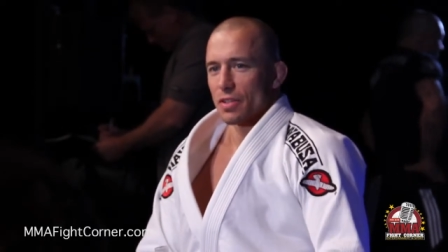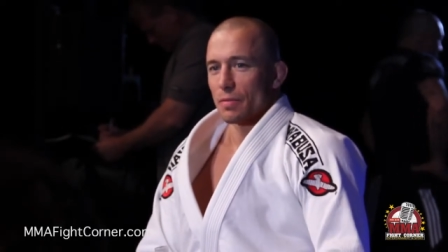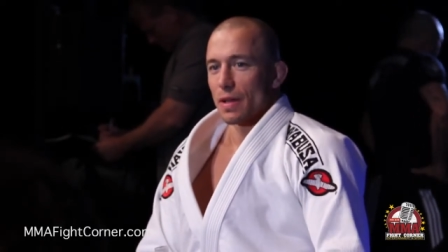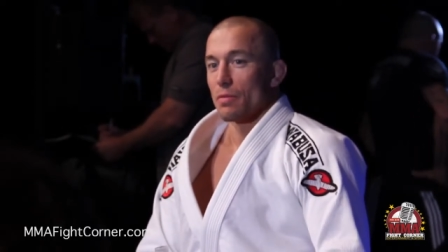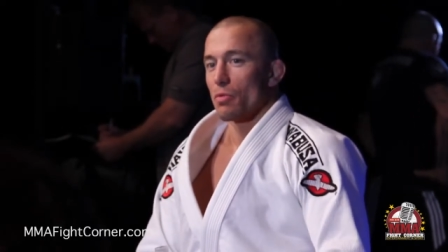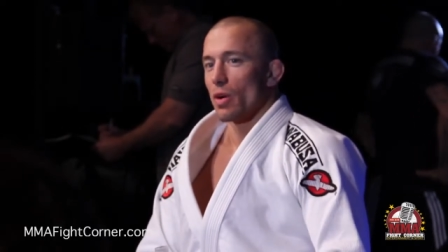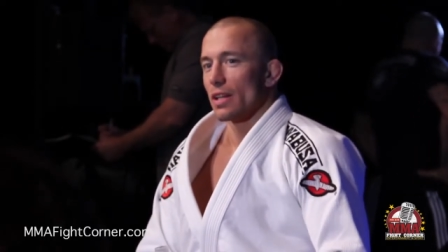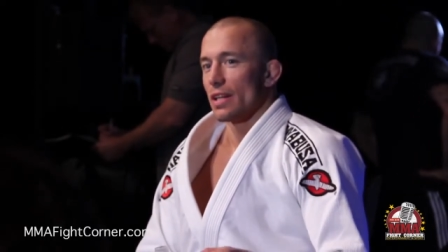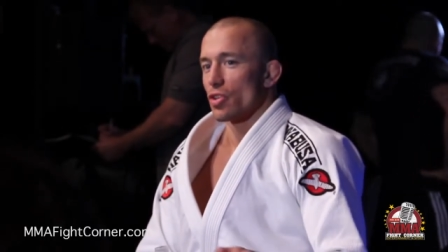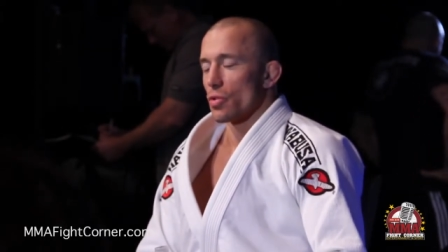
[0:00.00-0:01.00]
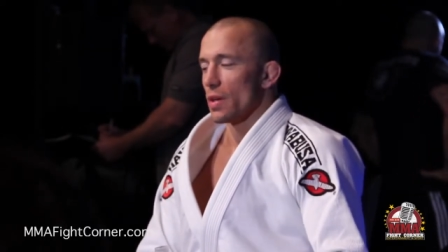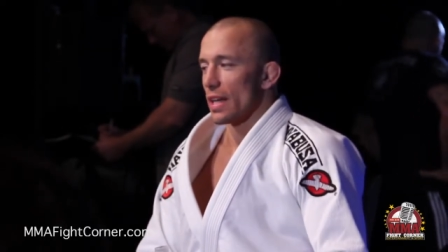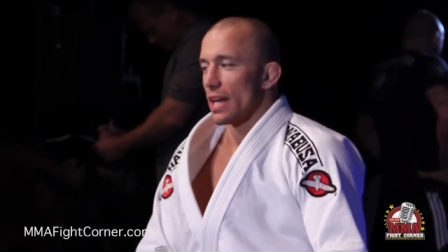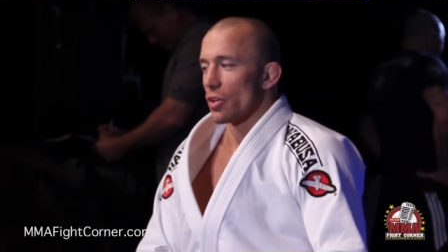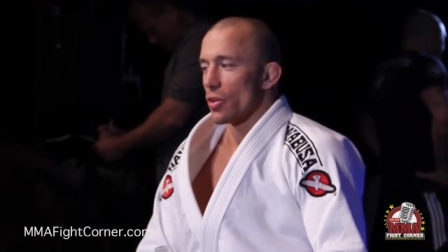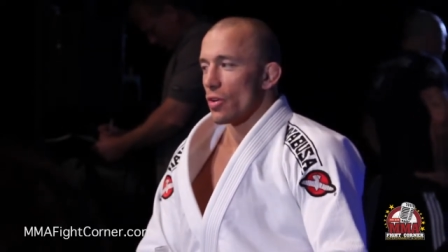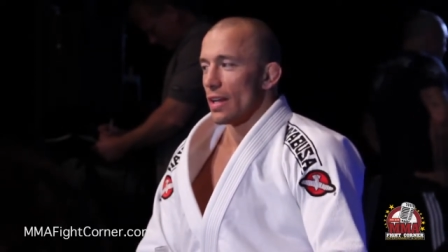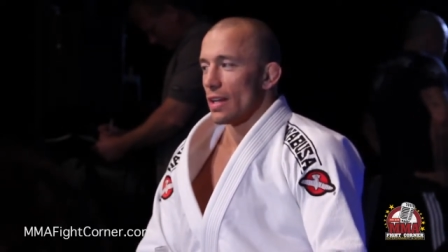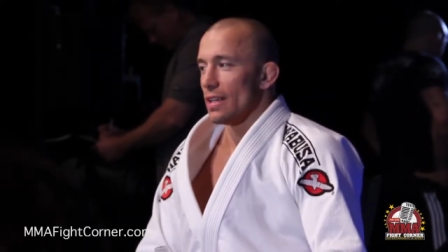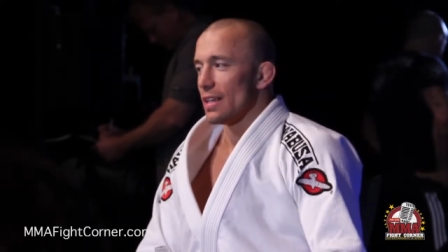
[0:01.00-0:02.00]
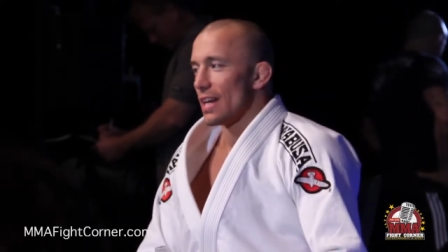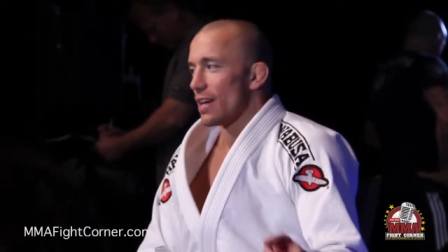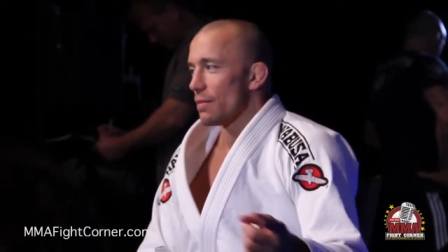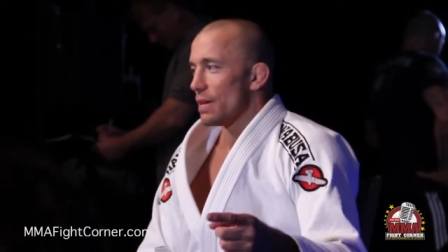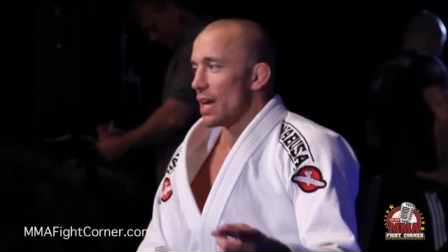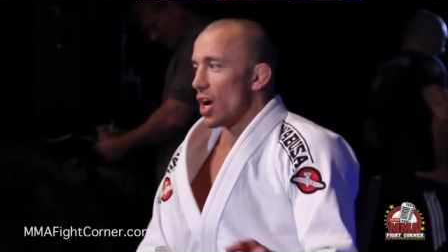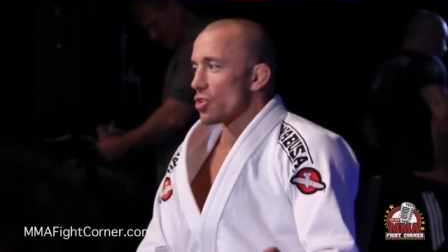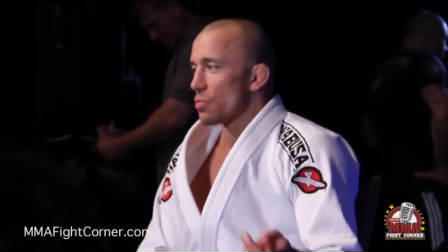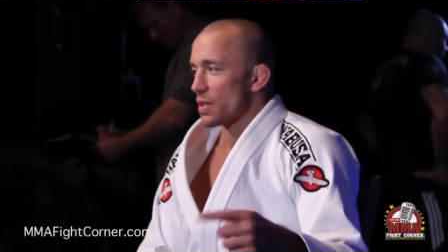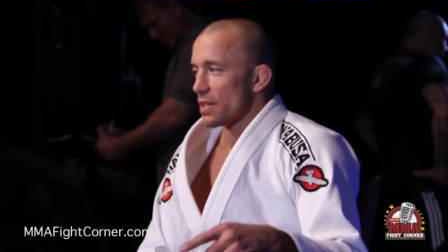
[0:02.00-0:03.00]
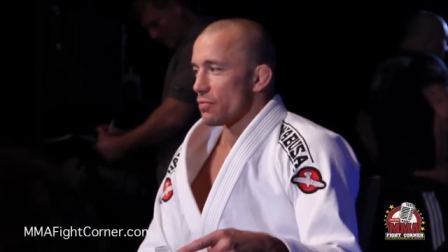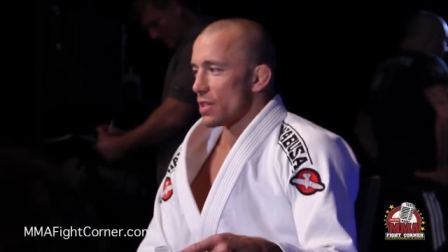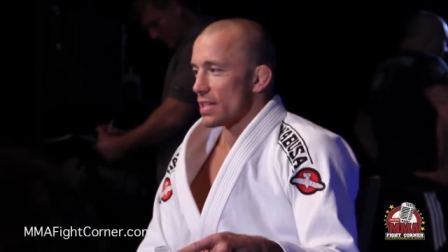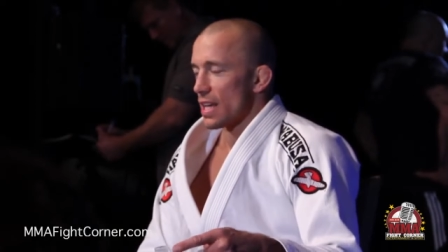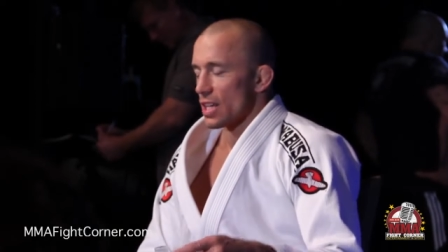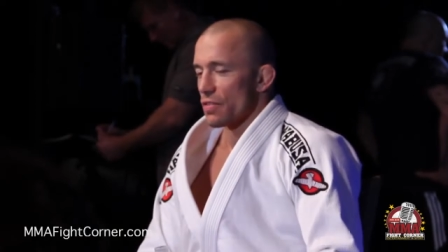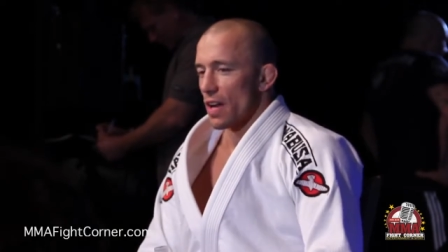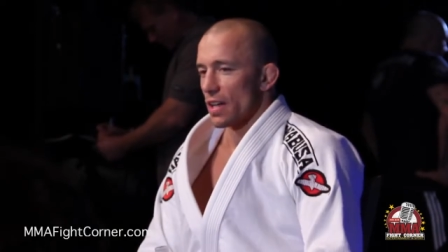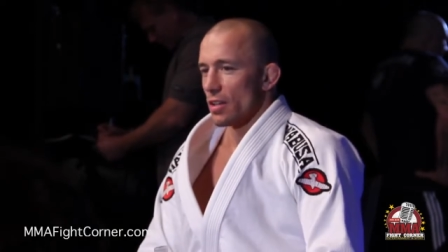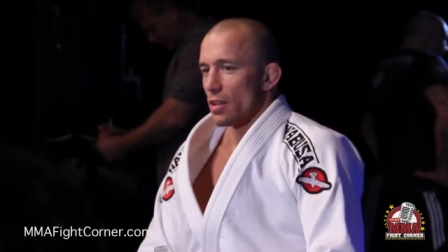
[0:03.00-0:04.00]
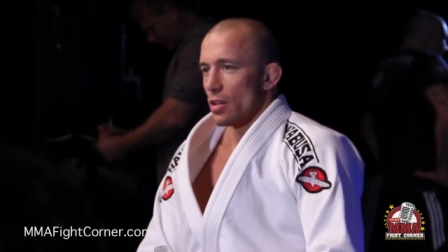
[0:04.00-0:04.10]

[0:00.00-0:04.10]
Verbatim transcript: sometimes one injury can occur and he cannot be 100% for his next fight.